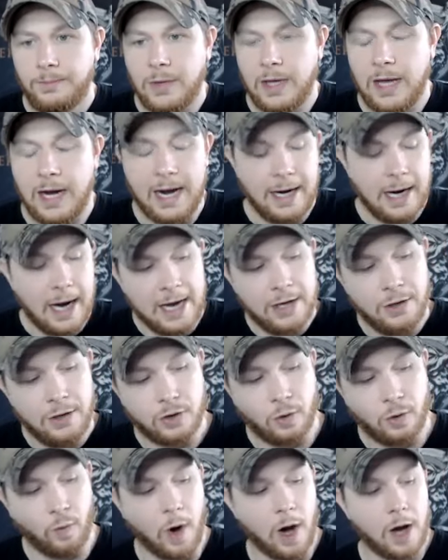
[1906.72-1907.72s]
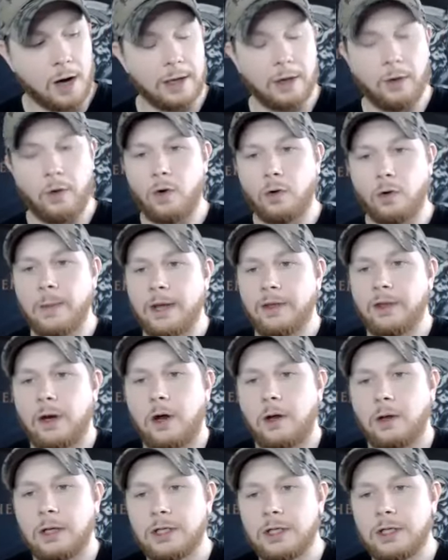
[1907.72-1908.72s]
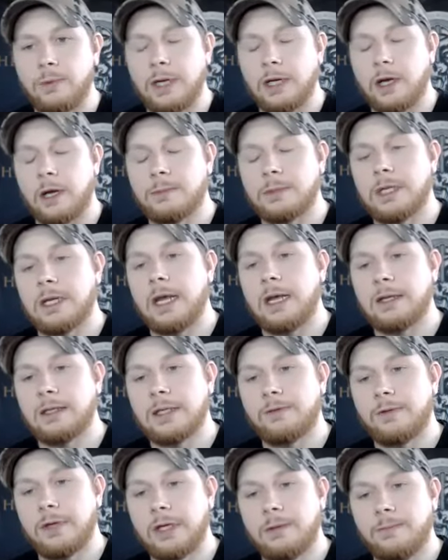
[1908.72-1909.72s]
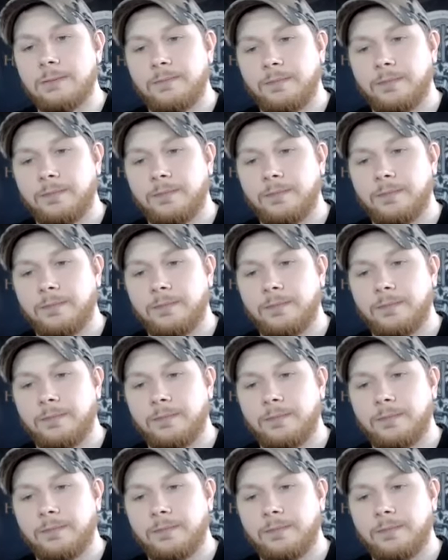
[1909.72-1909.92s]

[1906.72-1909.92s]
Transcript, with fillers: And I, I use a watering hole methodology when it comes to negativity.